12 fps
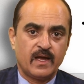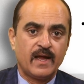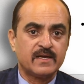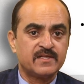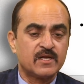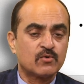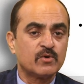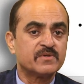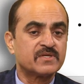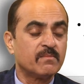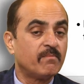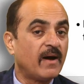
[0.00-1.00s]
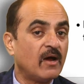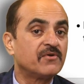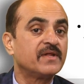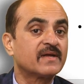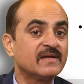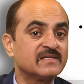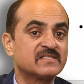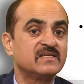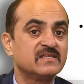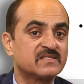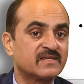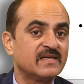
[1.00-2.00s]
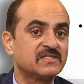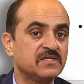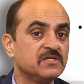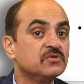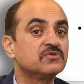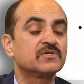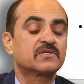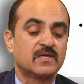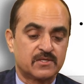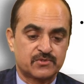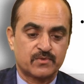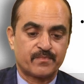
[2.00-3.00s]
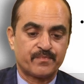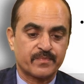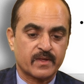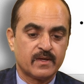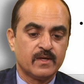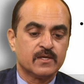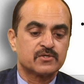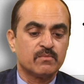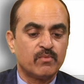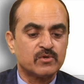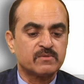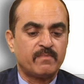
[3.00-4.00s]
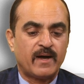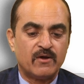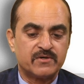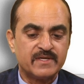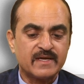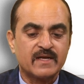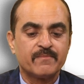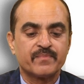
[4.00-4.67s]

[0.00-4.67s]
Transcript: and there could be some biotic stress inducers also. So both biotic